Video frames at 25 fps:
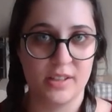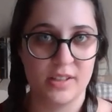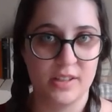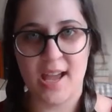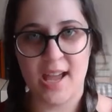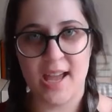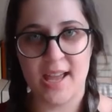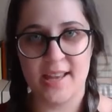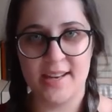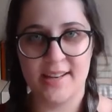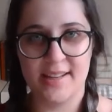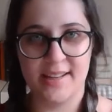
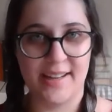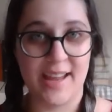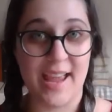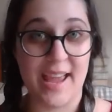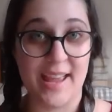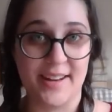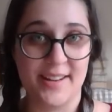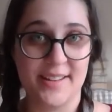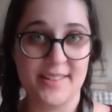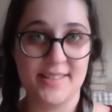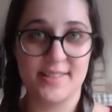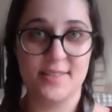And
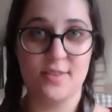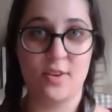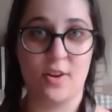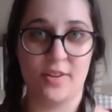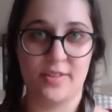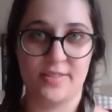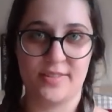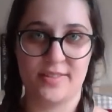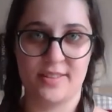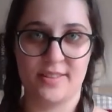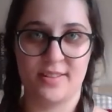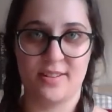again, it's
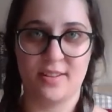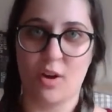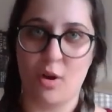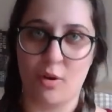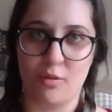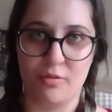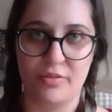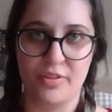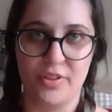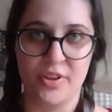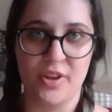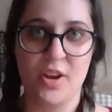not
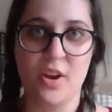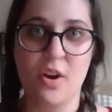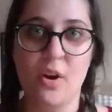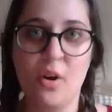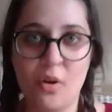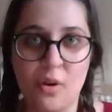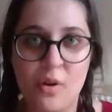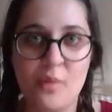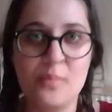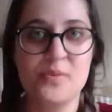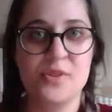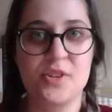of the,
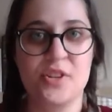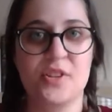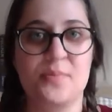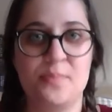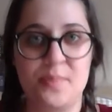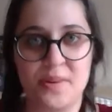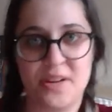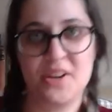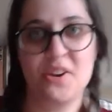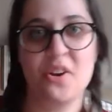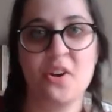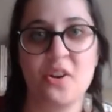oh, I'm just
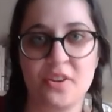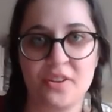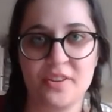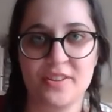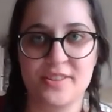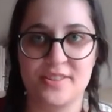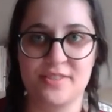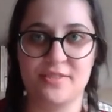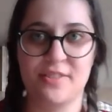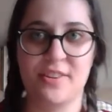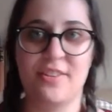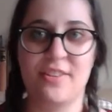being
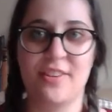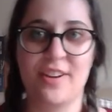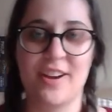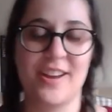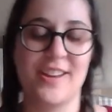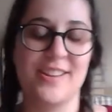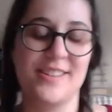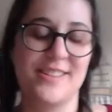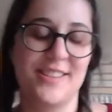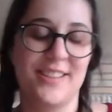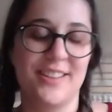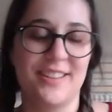honest
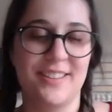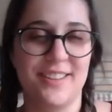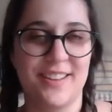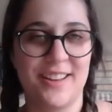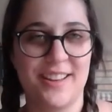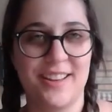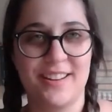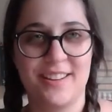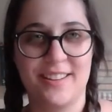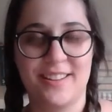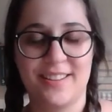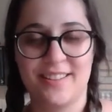variety
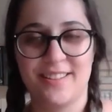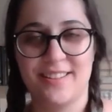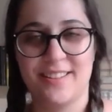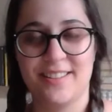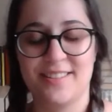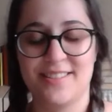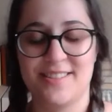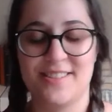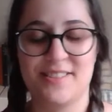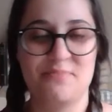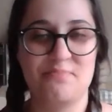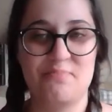that
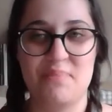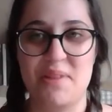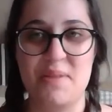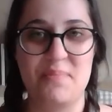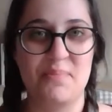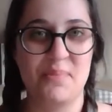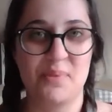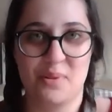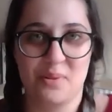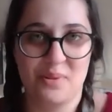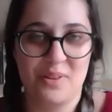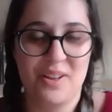
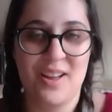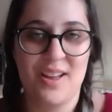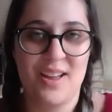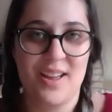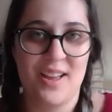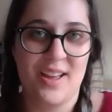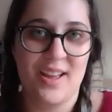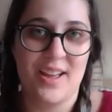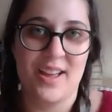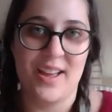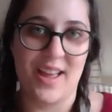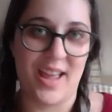people,
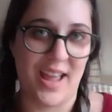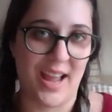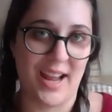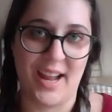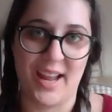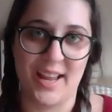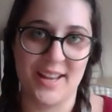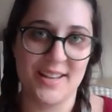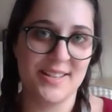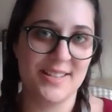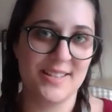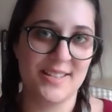
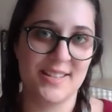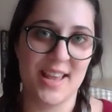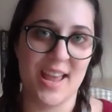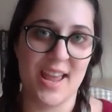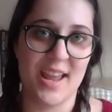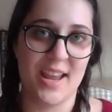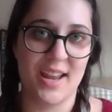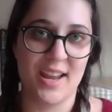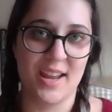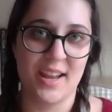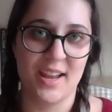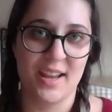again,
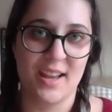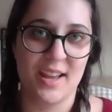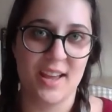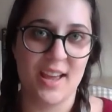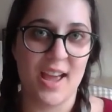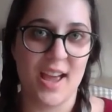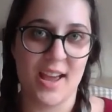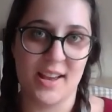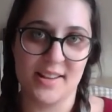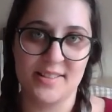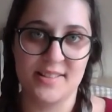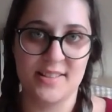say
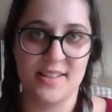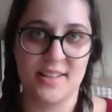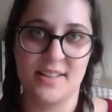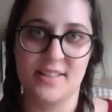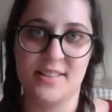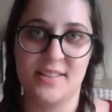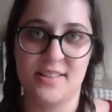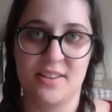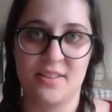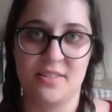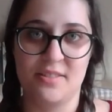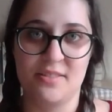as an
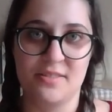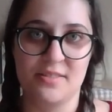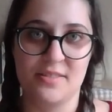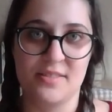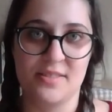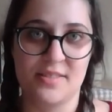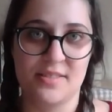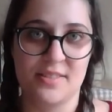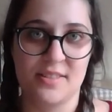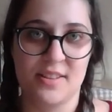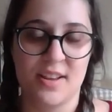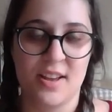
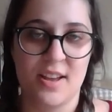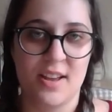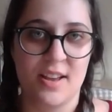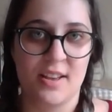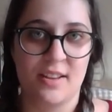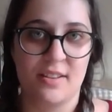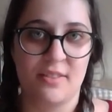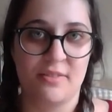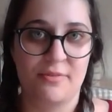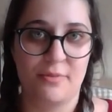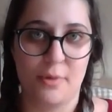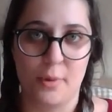excuse
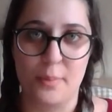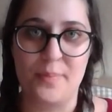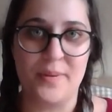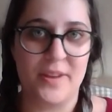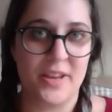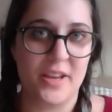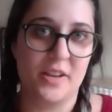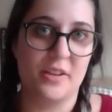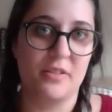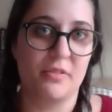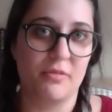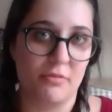for
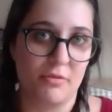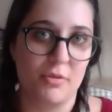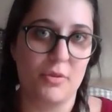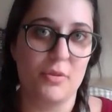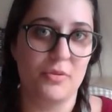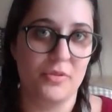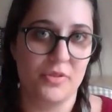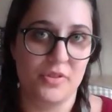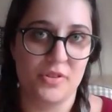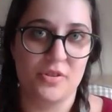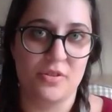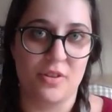being
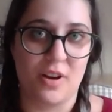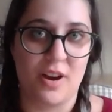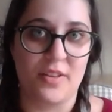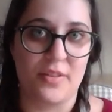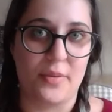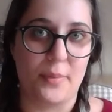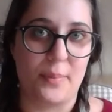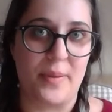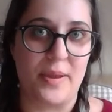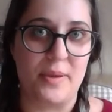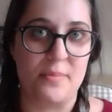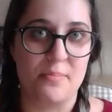rude to
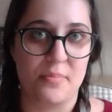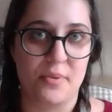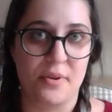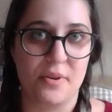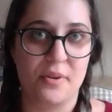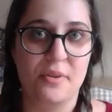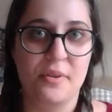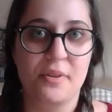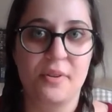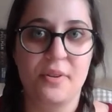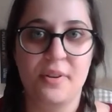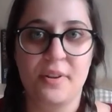other
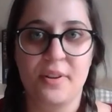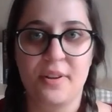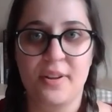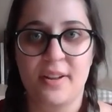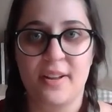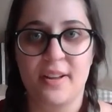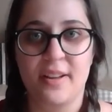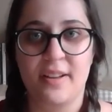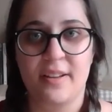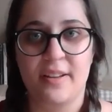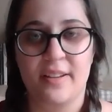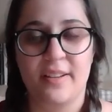people.
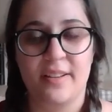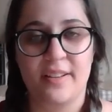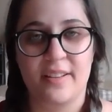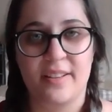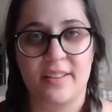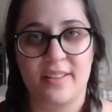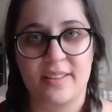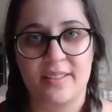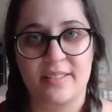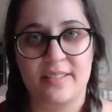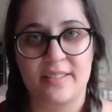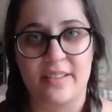
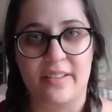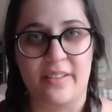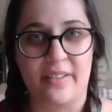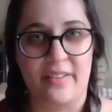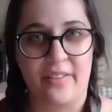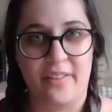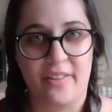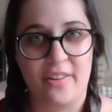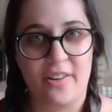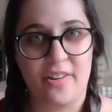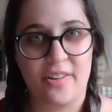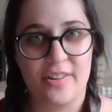
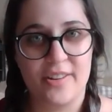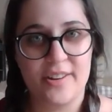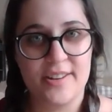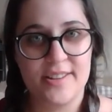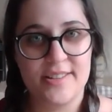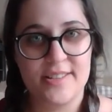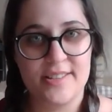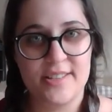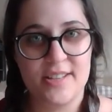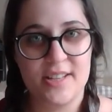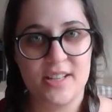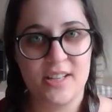Her
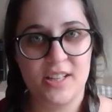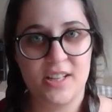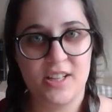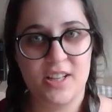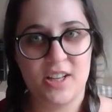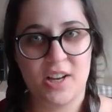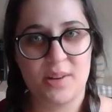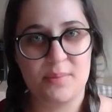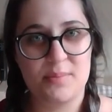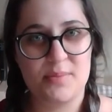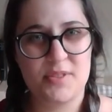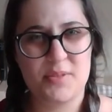honesty
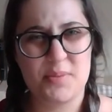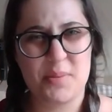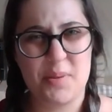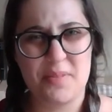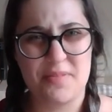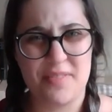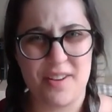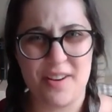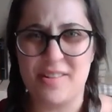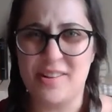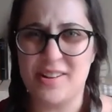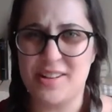comes from a
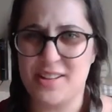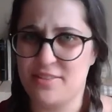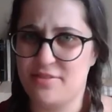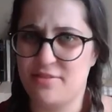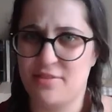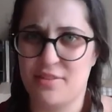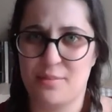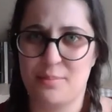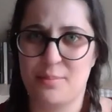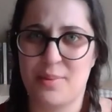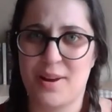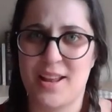very
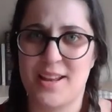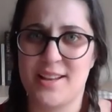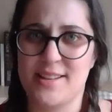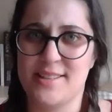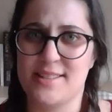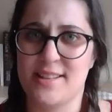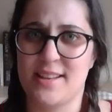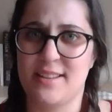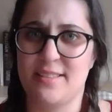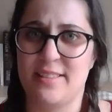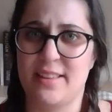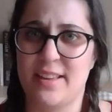different place,
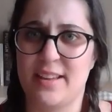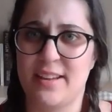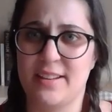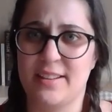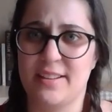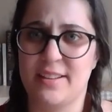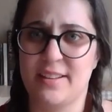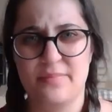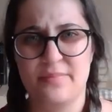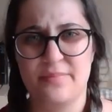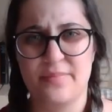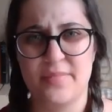I
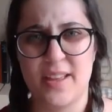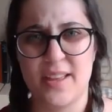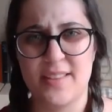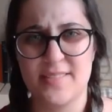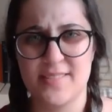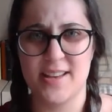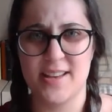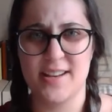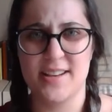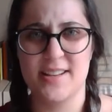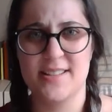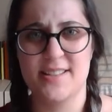think. And
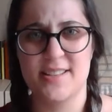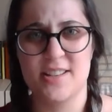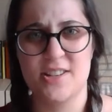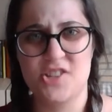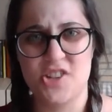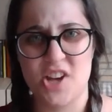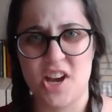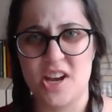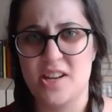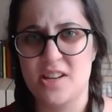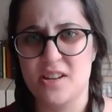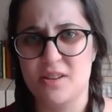is a
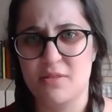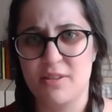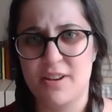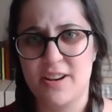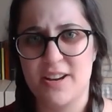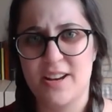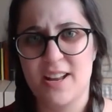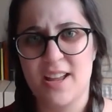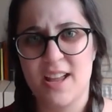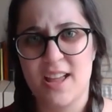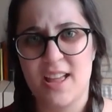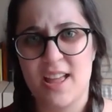
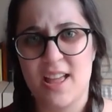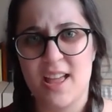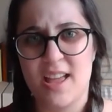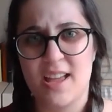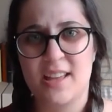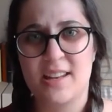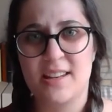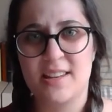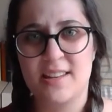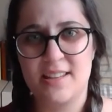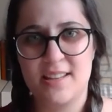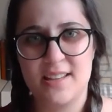genuine
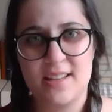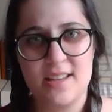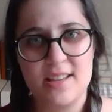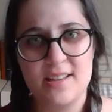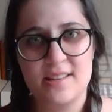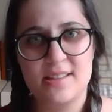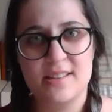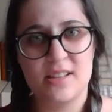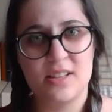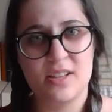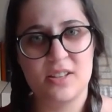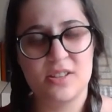
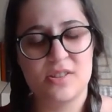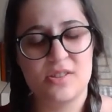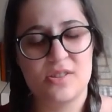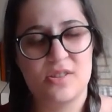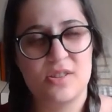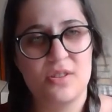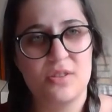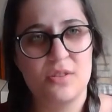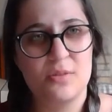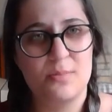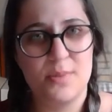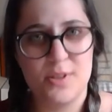need
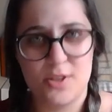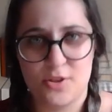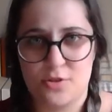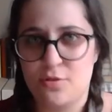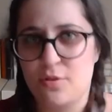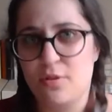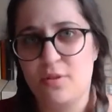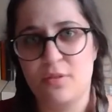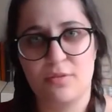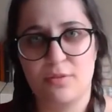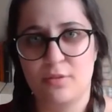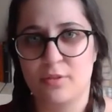to be
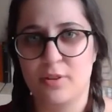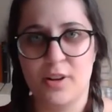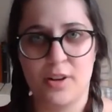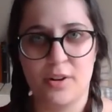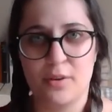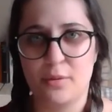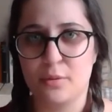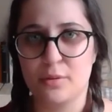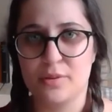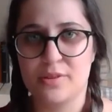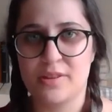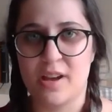truthful at
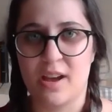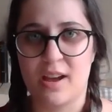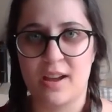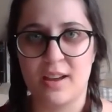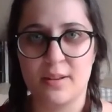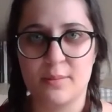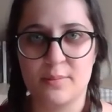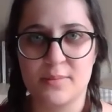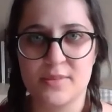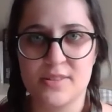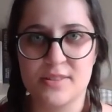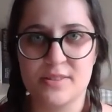all
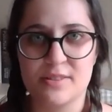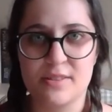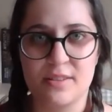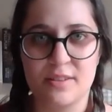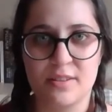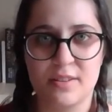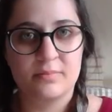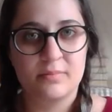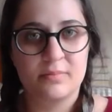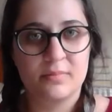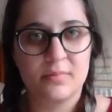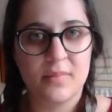times.
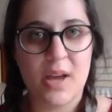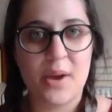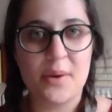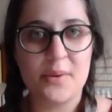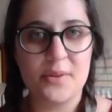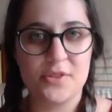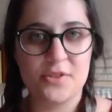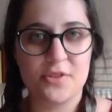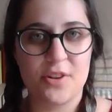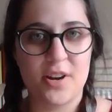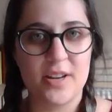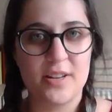I
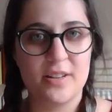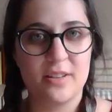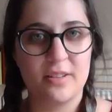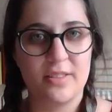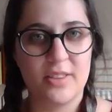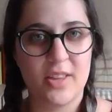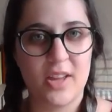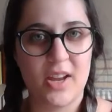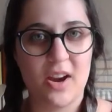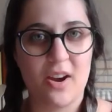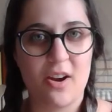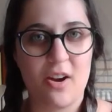was trying to
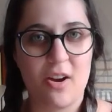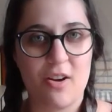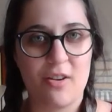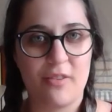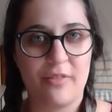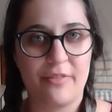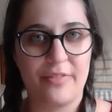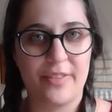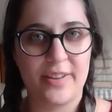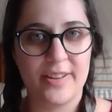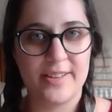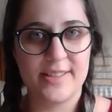think
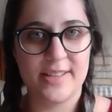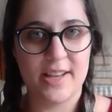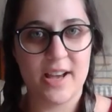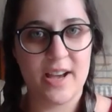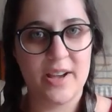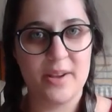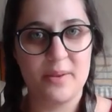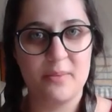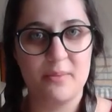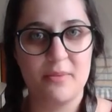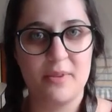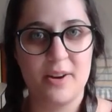of a
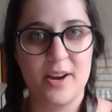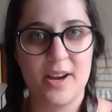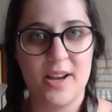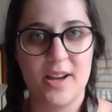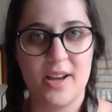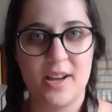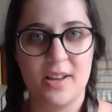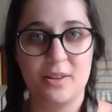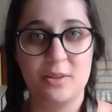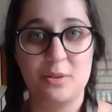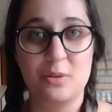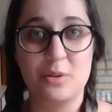time
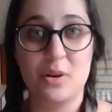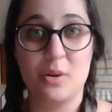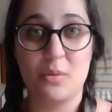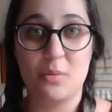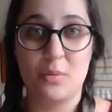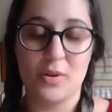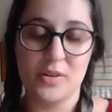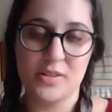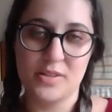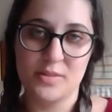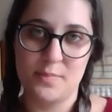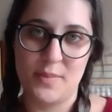where Luna
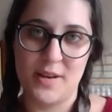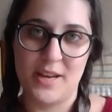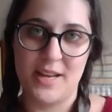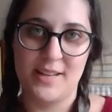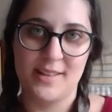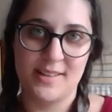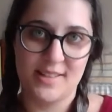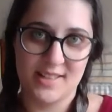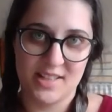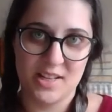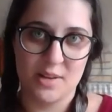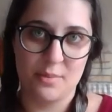was being
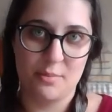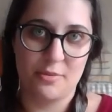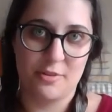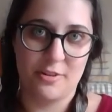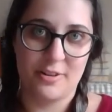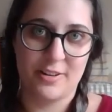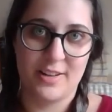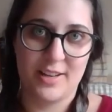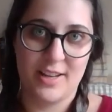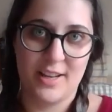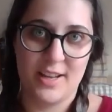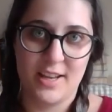
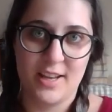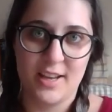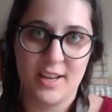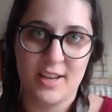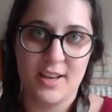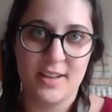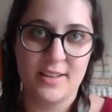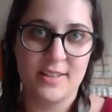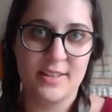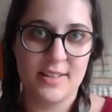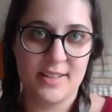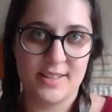deliberately
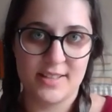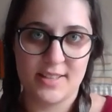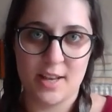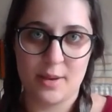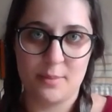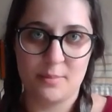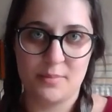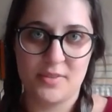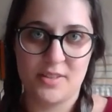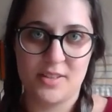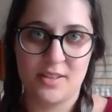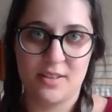
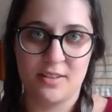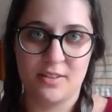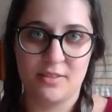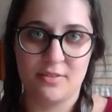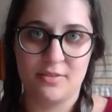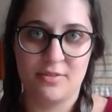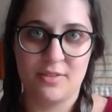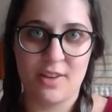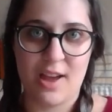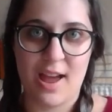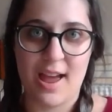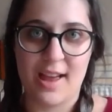
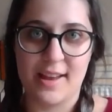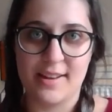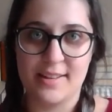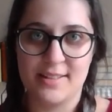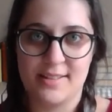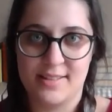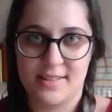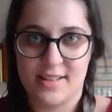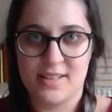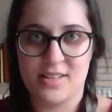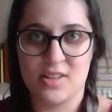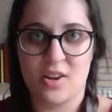deceptive and
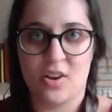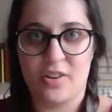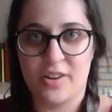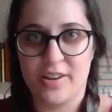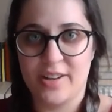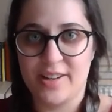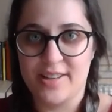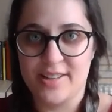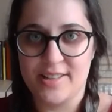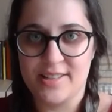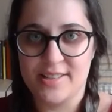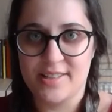
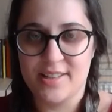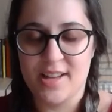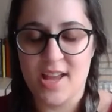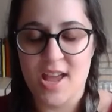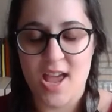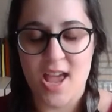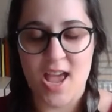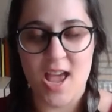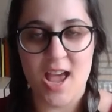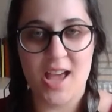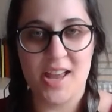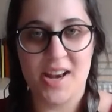dishonest,
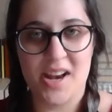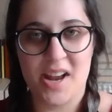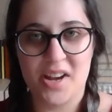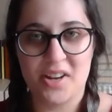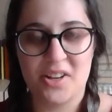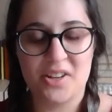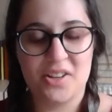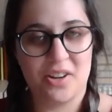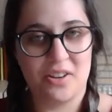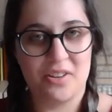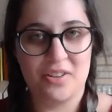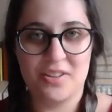and I
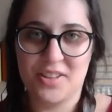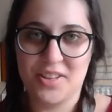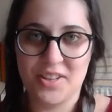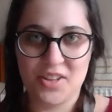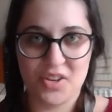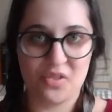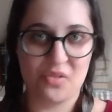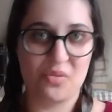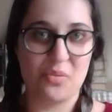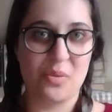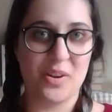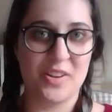could only think
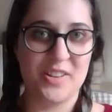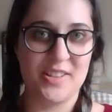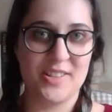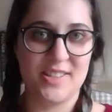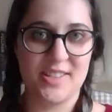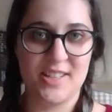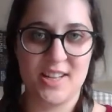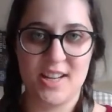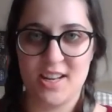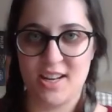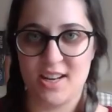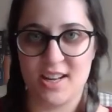of one
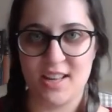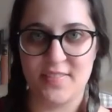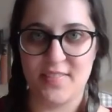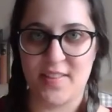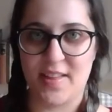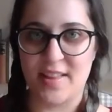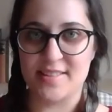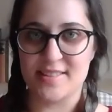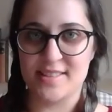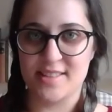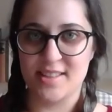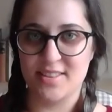scene, and
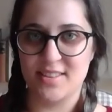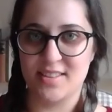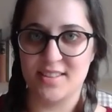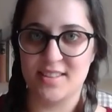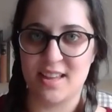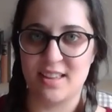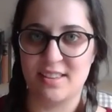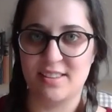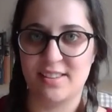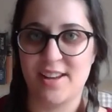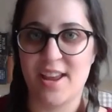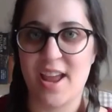that's in the
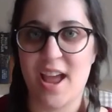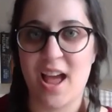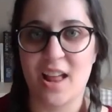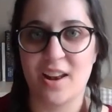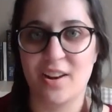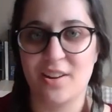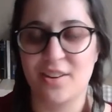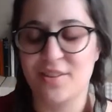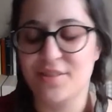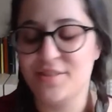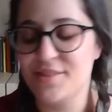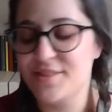Deathly
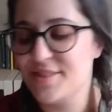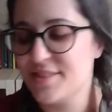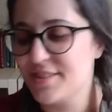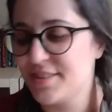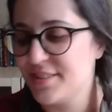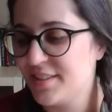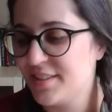Hallows.